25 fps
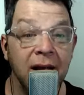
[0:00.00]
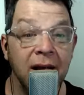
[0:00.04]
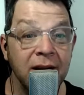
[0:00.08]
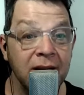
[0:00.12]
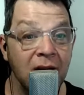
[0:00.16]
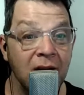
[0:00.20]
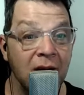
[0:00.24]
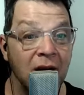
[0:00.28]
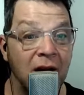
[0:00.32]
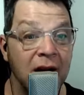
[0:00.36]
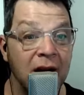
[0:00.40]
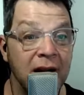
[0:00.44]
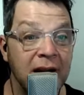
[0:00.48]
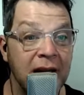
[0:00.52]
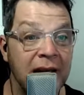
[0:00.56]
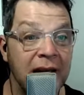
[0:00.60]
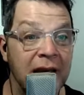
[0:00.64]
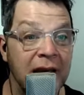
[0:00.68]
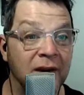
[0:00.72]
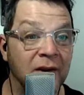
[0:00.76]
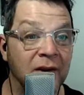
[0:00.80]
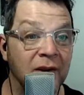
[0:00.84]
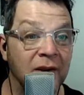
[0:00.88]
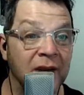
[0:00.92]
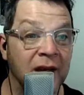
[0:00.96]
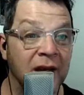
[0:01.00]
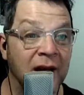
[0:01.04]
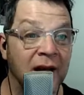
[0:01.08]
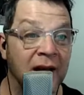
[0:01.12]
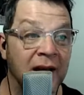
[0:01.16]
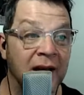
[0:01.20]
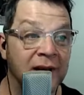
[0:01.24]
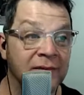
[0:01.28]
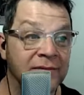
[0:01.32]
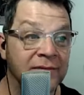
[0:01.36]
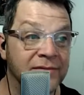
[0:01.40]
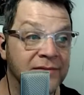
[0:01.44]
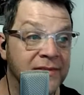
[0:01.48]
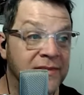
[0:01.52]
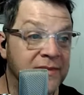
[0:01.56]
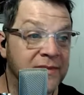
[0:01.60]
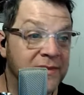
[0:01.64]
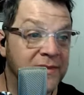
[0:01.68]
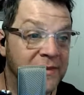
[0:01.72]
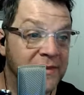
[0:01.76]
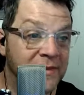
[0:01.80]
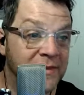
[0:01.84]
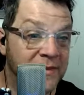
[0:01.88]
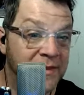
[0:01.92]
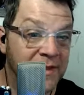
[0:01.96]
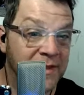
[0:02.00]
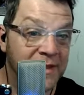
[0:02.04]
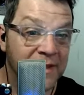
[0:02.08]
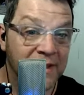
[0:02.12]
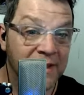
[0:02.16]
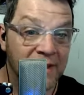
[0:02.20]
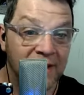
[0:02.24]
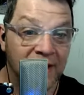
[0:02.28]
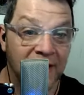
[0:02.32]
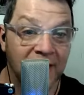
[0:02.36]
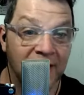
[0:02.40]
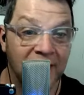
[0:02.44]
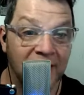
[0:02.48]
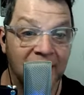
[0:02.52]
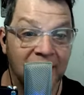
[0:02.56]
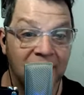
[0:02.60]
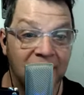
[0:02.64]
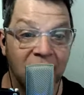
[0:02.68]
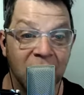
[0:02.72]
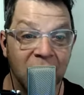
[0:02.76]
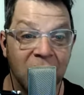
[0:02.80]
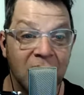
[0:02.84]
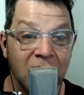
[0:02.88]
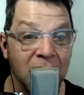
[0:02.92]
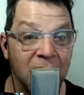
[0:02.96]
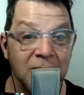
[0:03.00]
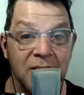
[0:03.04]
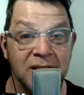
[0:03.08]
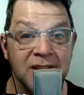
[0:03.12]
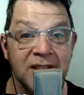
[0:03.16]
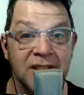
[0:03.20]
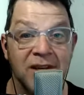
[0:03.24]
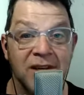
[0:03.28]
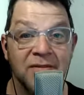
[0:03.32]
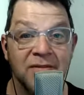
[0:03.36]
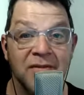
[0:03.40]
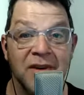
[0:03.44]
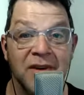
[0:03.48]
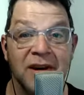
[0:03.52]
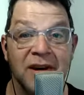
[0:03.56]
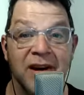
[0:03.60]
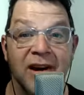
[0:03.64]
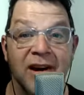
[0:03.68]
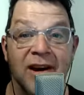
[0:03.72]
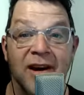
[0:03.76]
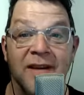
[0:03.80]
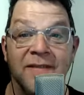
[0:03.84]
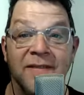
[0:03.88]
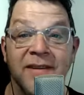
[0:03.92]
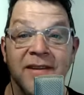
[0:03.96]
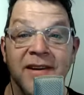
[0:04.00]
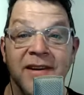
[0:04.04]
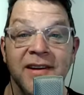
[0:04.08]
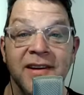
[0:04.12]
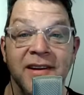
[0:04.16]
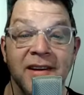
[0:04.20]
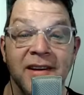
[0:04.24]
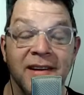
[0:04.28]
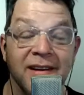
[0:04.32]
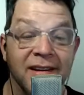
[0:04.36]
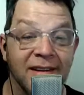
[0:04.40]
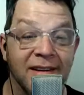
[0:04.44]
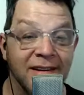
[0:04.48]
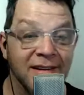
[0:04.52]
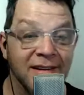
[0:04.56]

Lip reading: know how to handle knives. I don't cut myself very often.